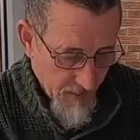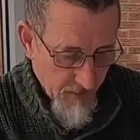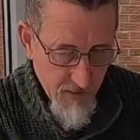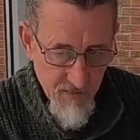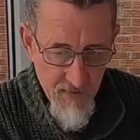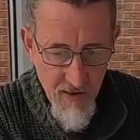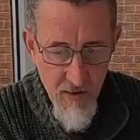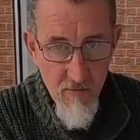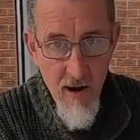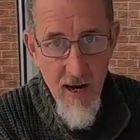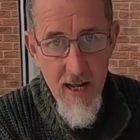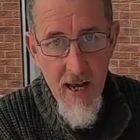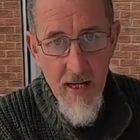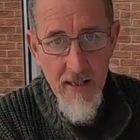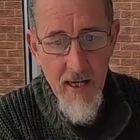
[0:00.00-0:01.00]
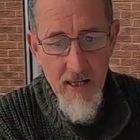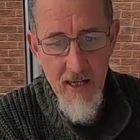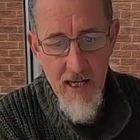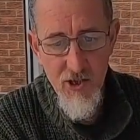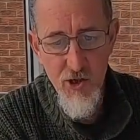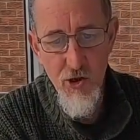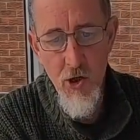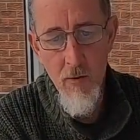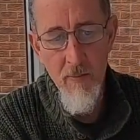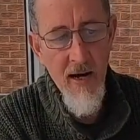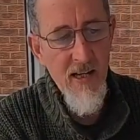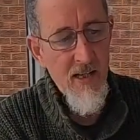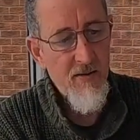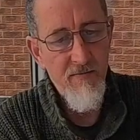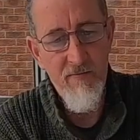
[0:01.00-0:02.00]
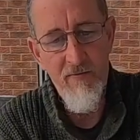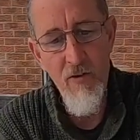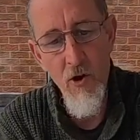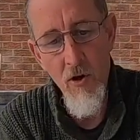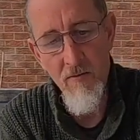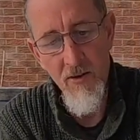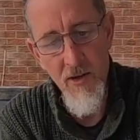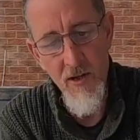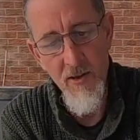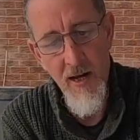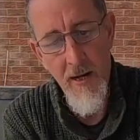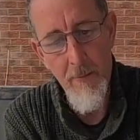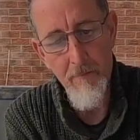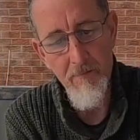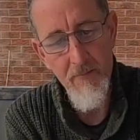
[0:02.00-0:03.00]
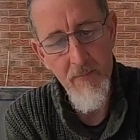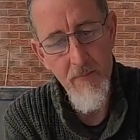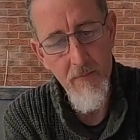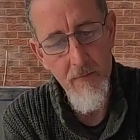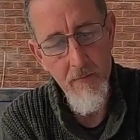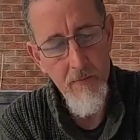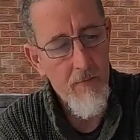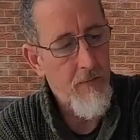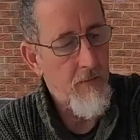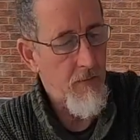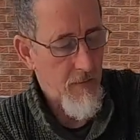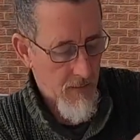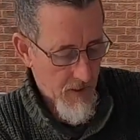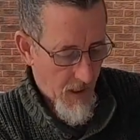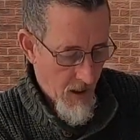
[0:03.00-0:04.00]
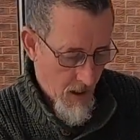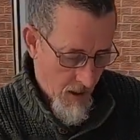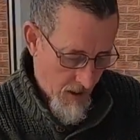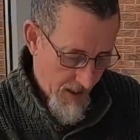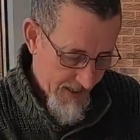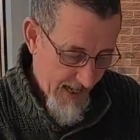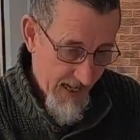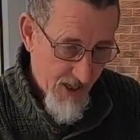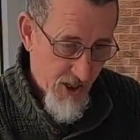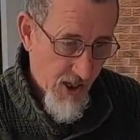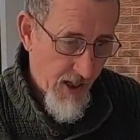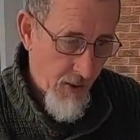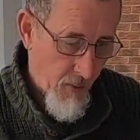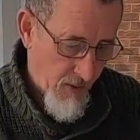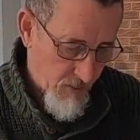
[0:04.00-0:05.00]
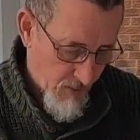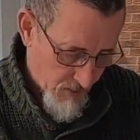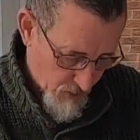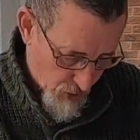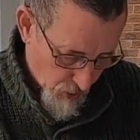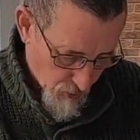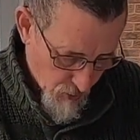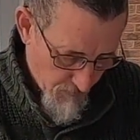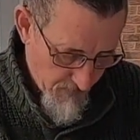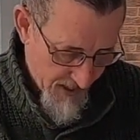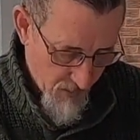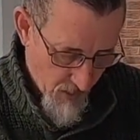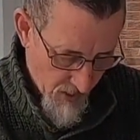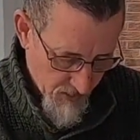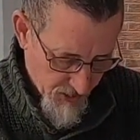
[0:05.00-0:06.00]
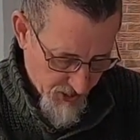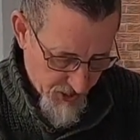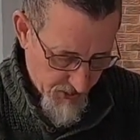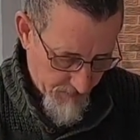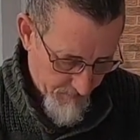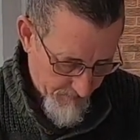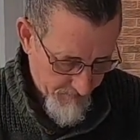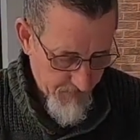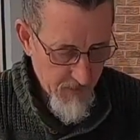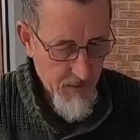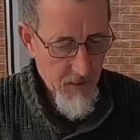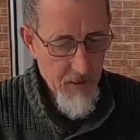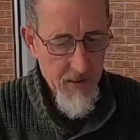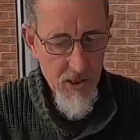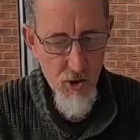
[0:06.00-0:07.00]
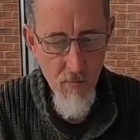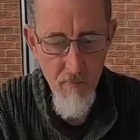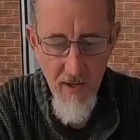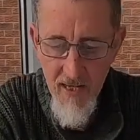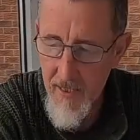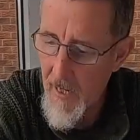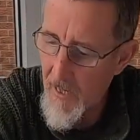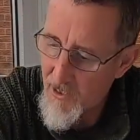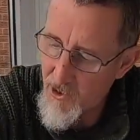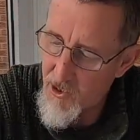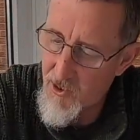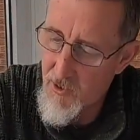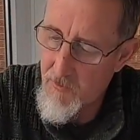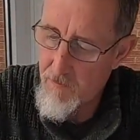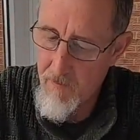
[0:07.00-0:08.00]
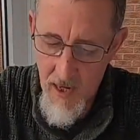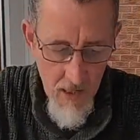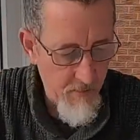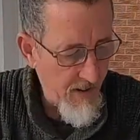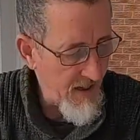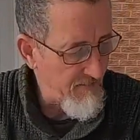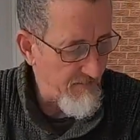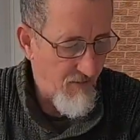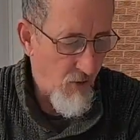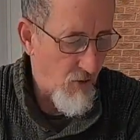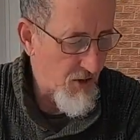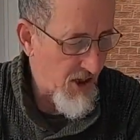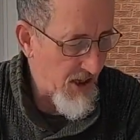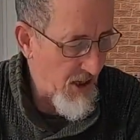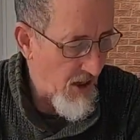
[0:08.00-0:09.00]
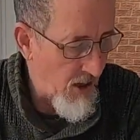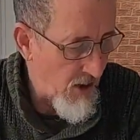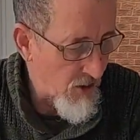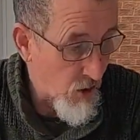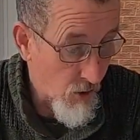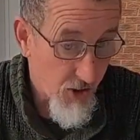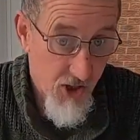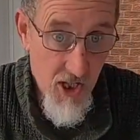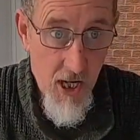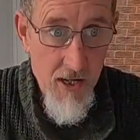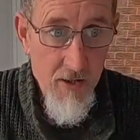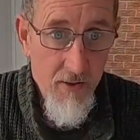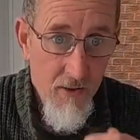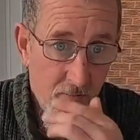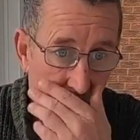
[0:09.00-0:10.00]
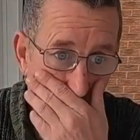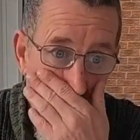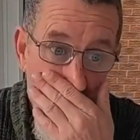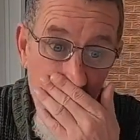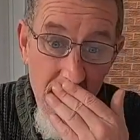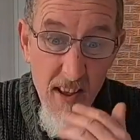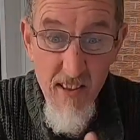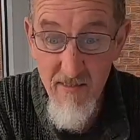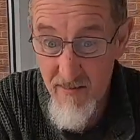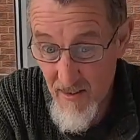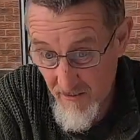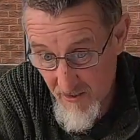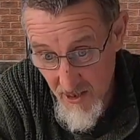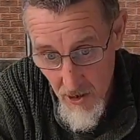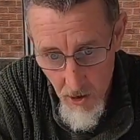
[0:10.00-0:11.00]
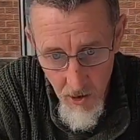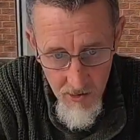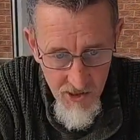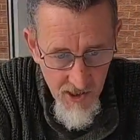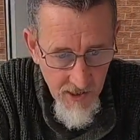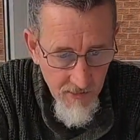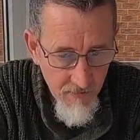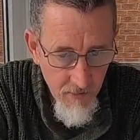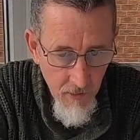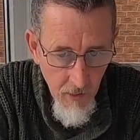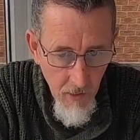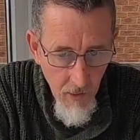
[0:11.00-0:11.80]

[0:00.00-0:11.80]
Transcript: It's very rarely I cast jerkbaits further than that. Occasionally we'll chuck some big ones. Get some big casts, maybe 40 yards, other side of the river, 50 yards even.